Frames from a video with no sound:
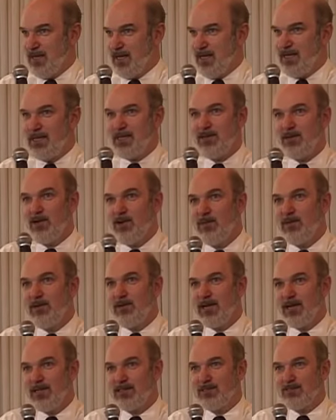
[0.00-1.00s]
In a
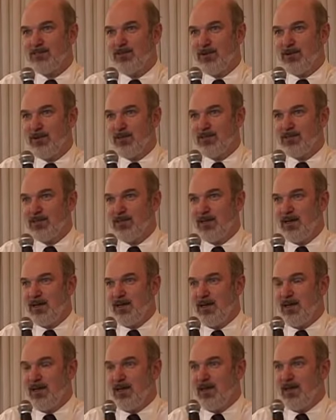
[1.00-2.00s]
globalized world,
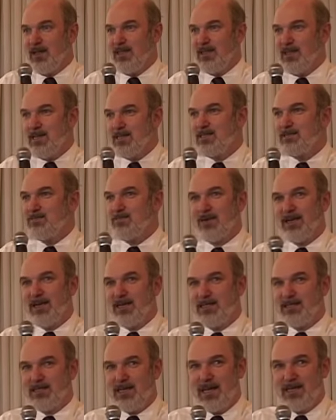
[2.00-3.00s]
this
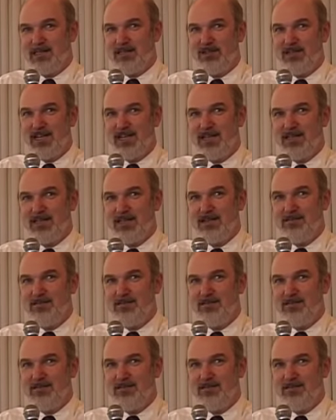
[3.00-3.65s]
brings us in